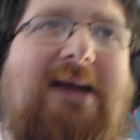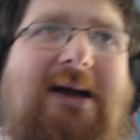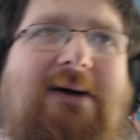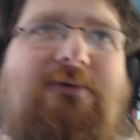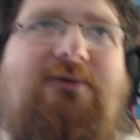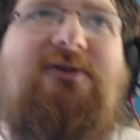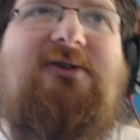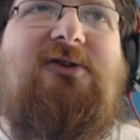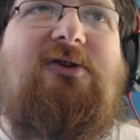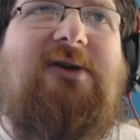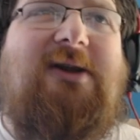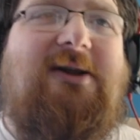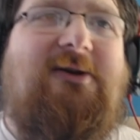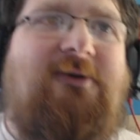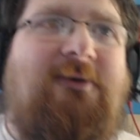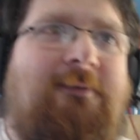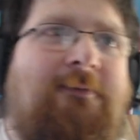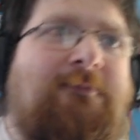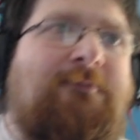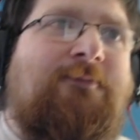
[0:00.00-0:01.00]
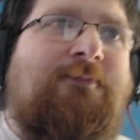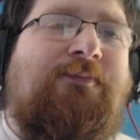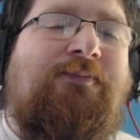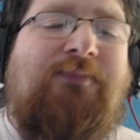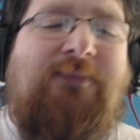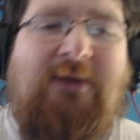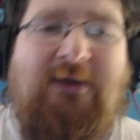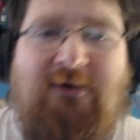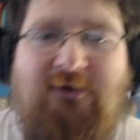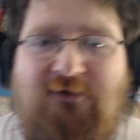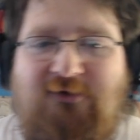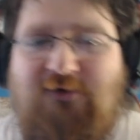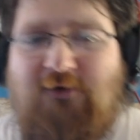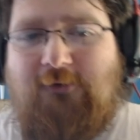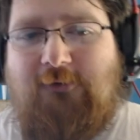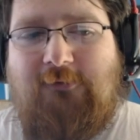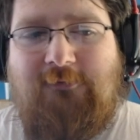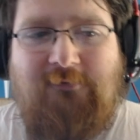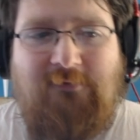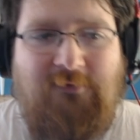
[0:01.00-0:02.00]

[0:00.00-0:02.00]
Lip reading: counters on it. So,